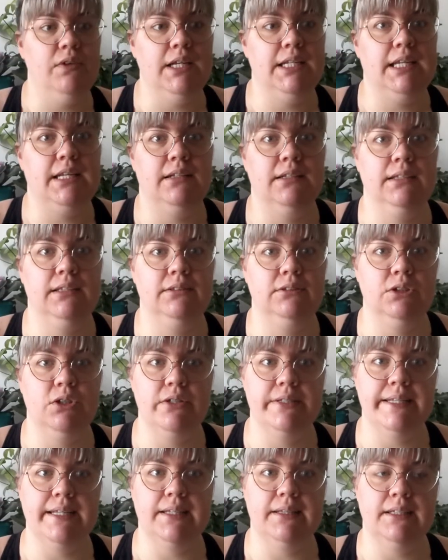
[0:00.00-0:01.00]
far
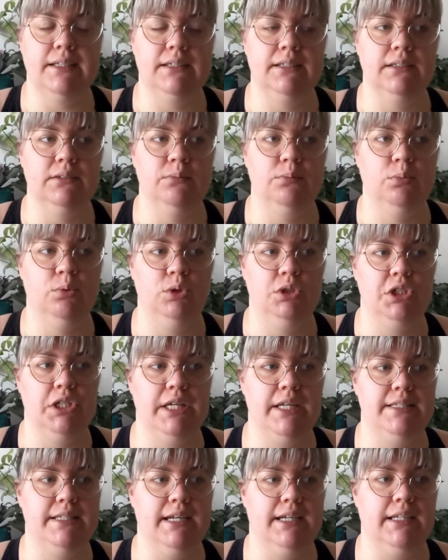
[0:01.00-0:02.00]
using the
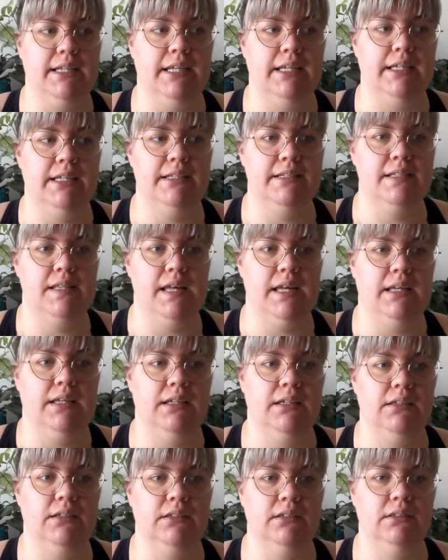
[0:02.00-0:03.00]
Portuguese technique is like,
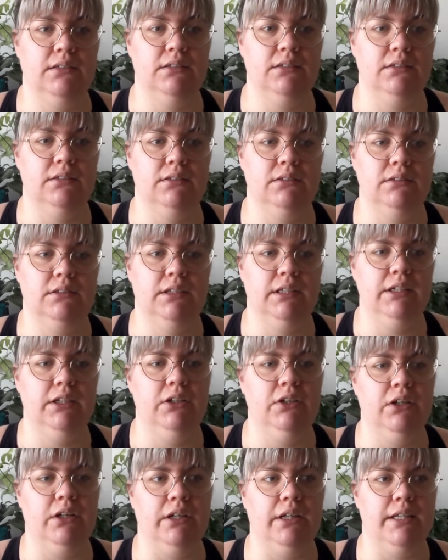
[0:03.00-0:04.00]
I
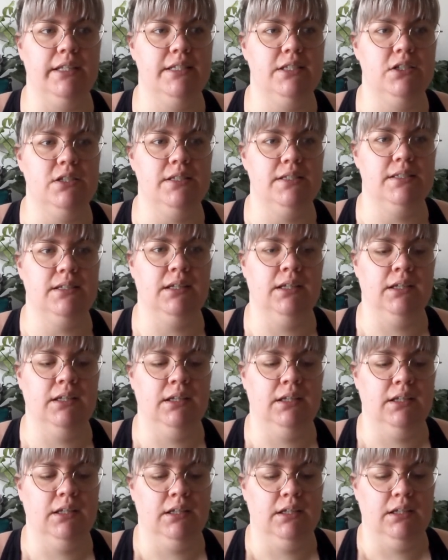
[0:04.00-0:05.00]
don't know, it's just
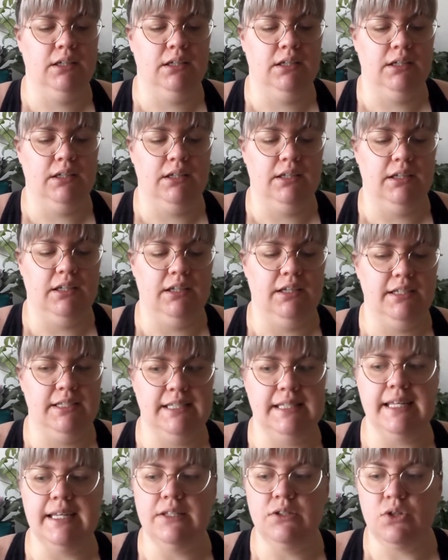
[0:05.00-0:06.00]

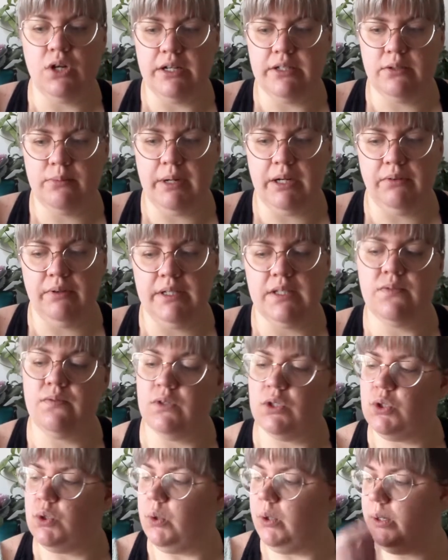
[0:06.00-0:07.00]
is less stress on my wrist
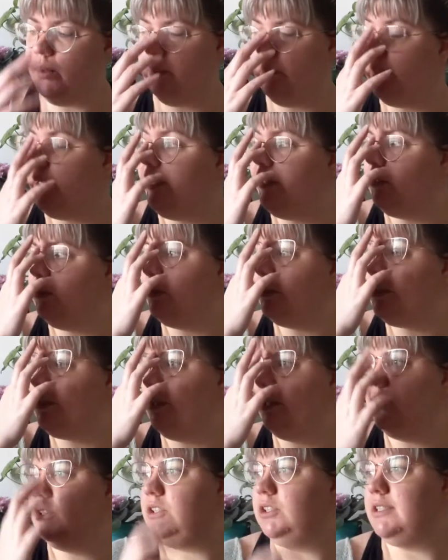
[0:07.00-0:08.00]
for sure, but also
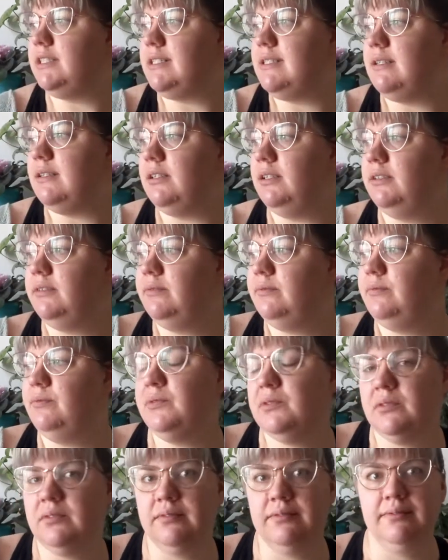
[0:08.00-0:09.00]
just
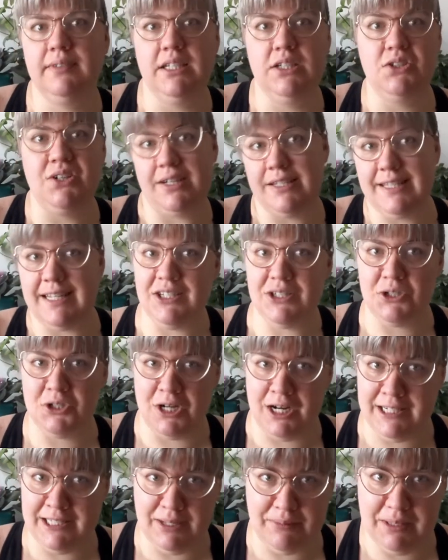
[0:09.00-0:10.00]
interesting to
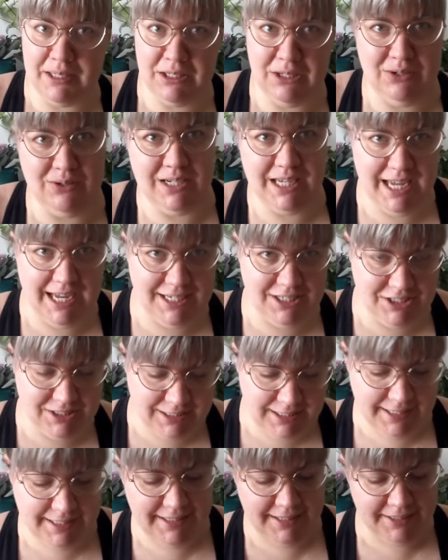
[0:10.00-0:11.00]
try something new
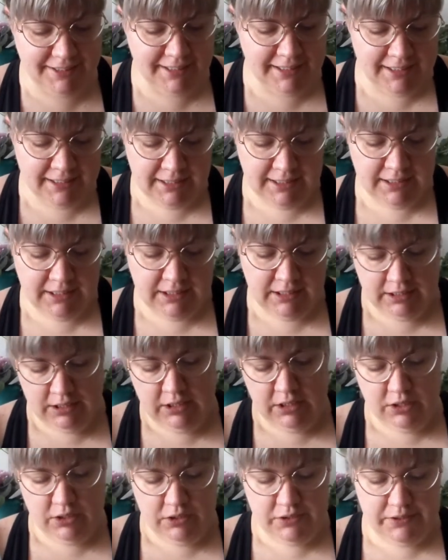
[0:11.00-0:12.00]
occasionally.
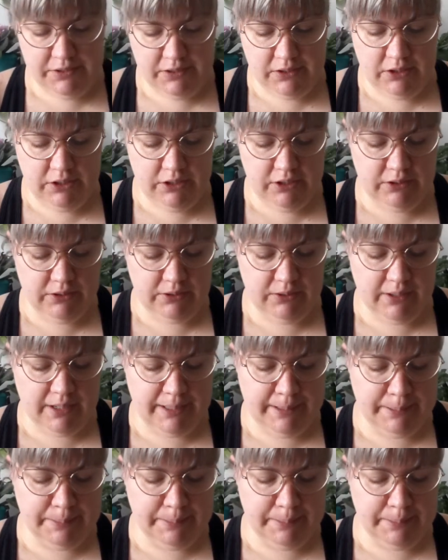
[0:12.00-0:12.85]
So